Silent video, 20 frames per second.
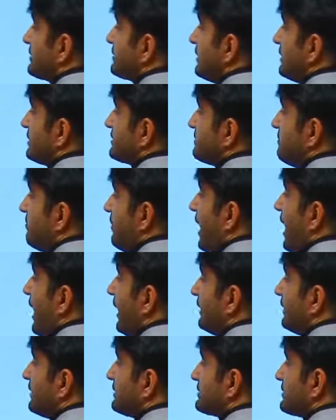is
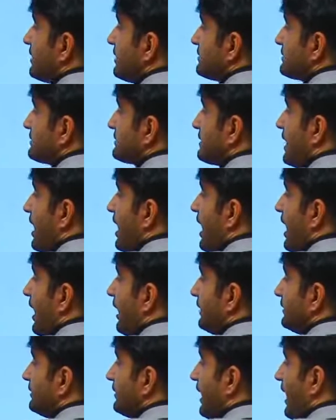minus
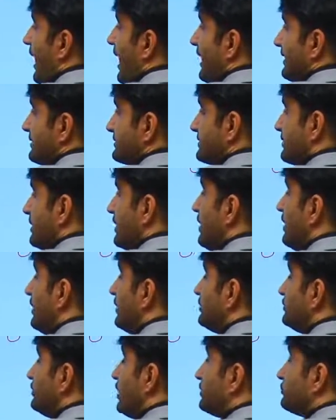sine x.
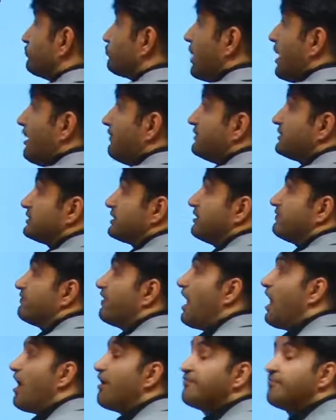The
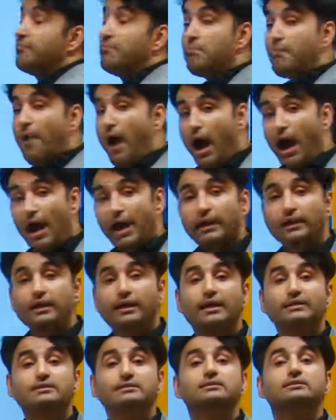derivative of
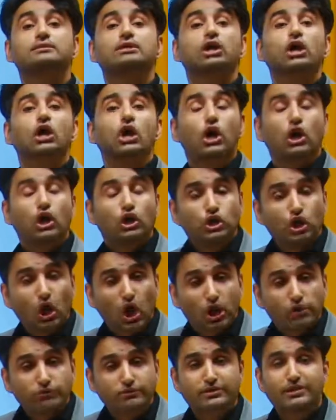minus
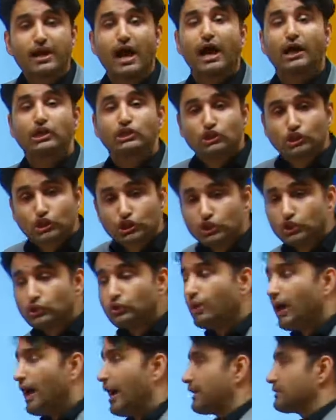cosine
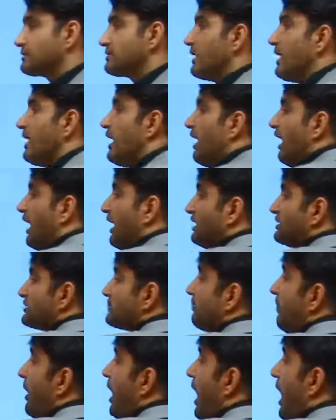2x
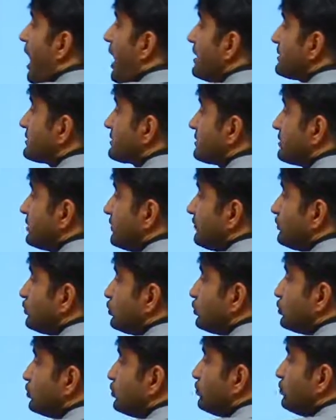is positive
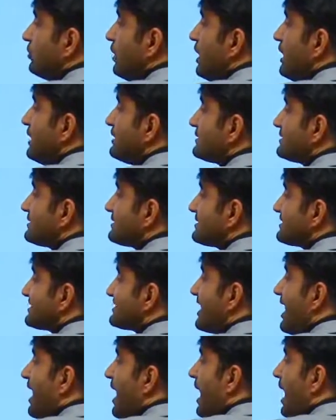2
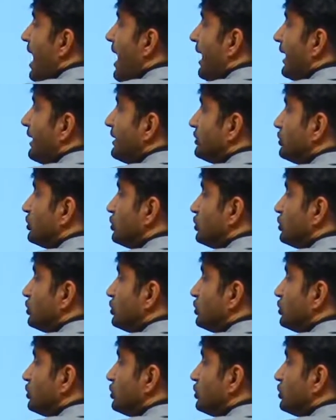sine